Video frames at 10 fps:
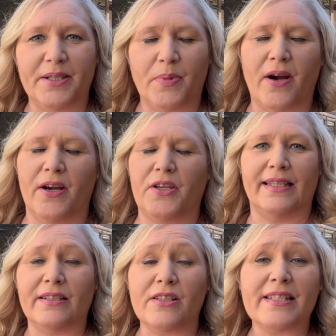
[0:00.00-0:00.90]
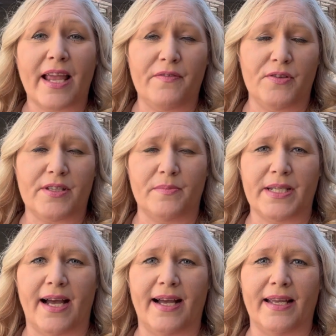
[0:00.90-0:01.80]
Park. It'll save you some
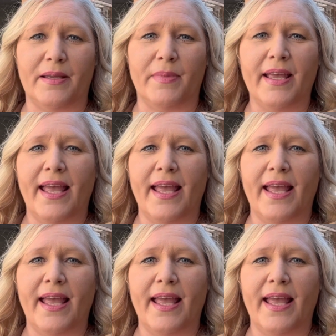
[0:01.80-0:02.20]
time